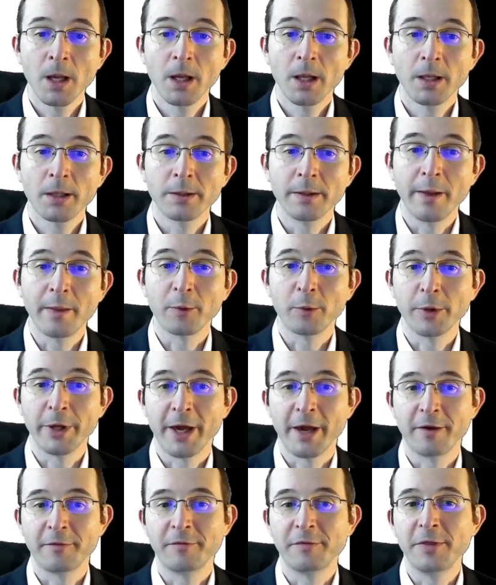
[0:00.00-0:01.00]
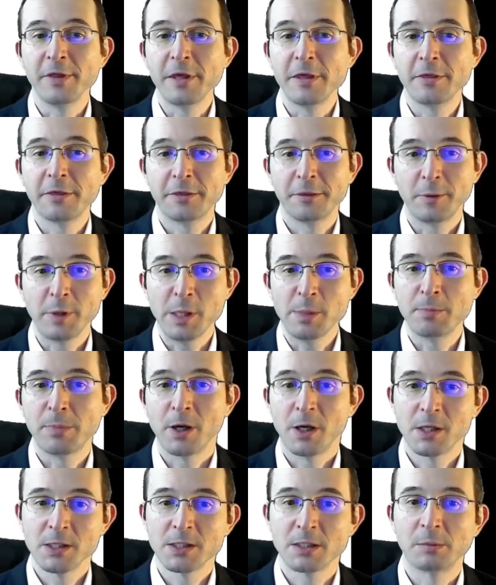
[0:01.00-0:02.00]
Now that we have the 3
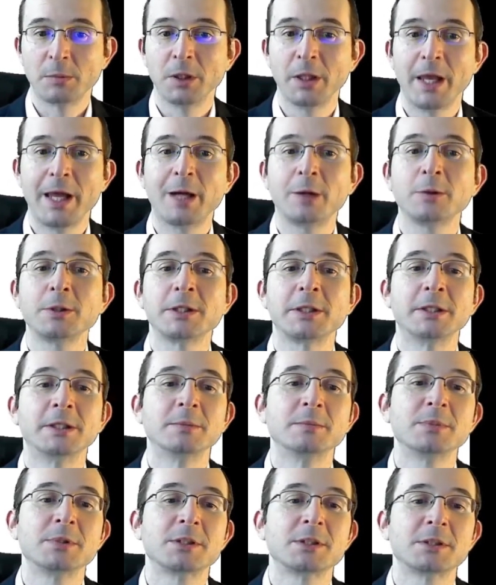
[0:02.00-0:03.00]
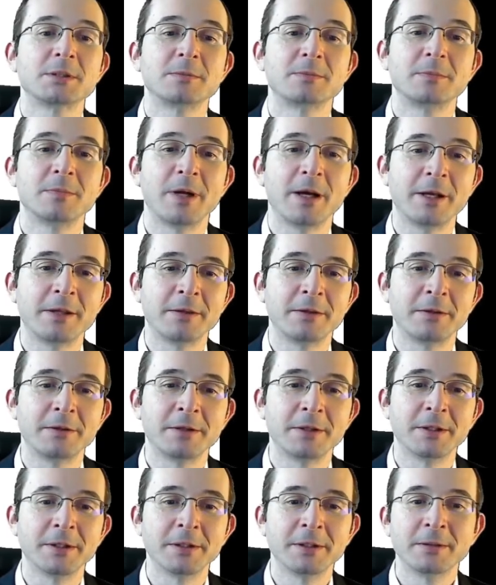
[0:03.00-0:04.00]
possible outcomes, either
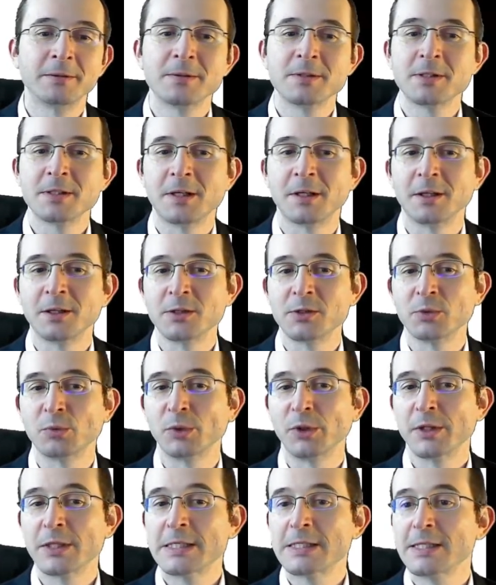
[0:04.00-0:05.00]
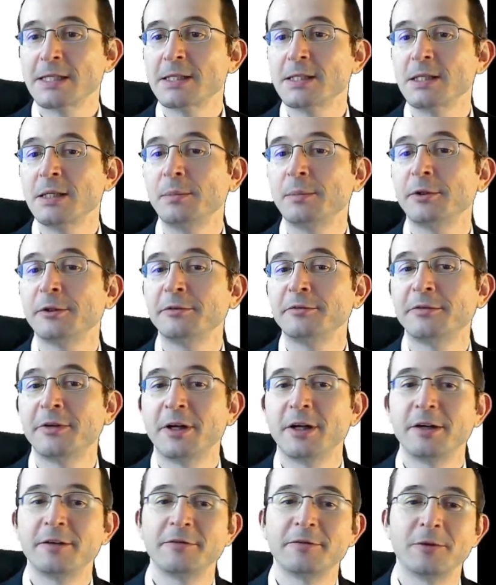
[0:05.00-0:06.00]
the stock is worth
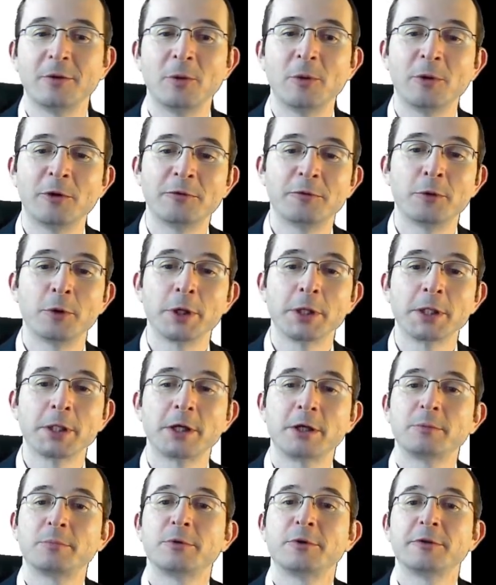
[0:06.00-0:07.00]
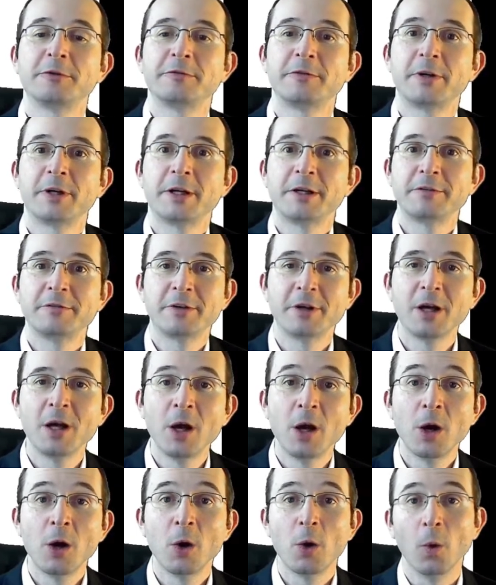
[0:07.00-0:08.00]
60.5 or 49.5
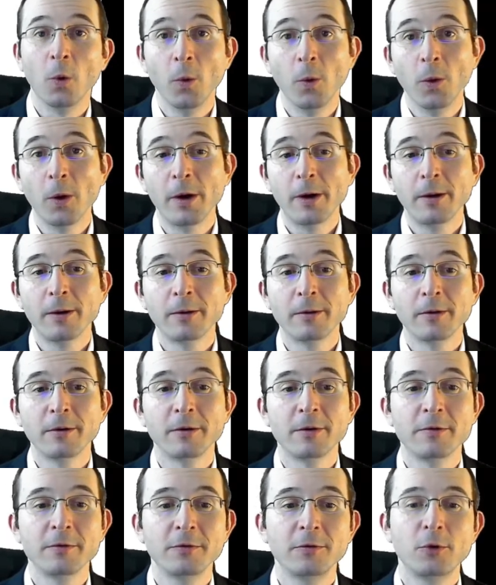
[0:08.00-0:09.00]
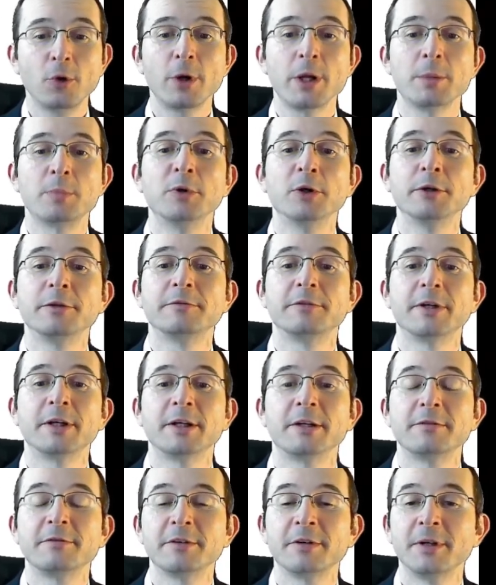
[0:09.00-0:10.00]
or 40.5,